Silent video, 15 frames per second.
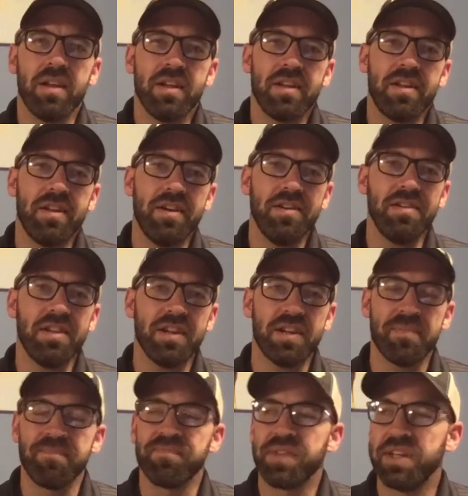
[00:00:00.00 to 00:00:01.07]

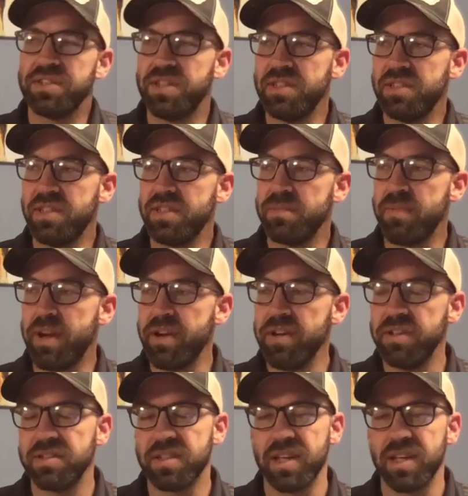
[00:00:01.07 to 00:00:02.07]
like she sees Mary just